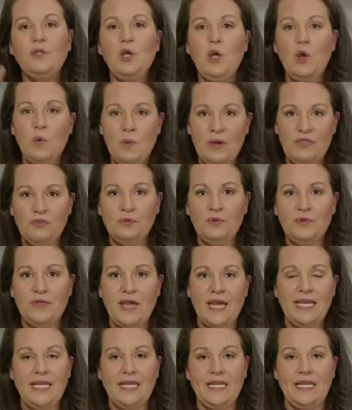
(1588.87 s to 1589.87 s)
went through
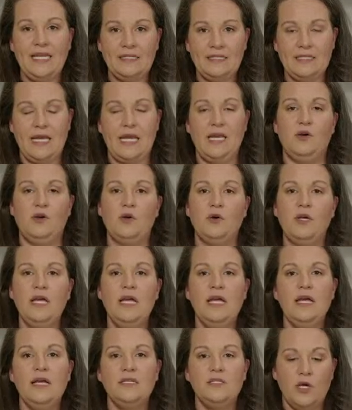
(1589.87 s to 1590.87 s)
that heating cycle.
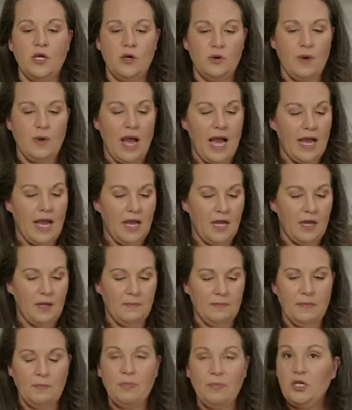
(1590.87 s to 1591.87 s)
So,
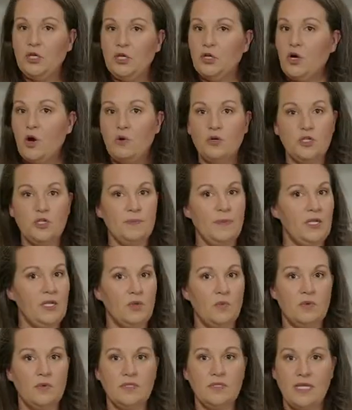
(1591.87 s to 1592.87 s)
but your owner's
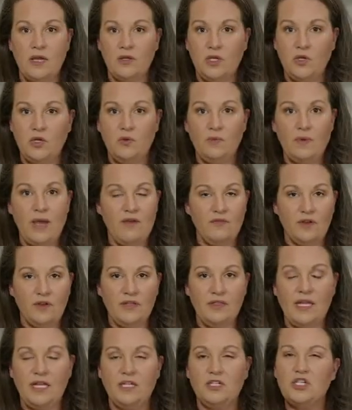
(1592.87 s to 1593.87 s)
manual will tell you everything.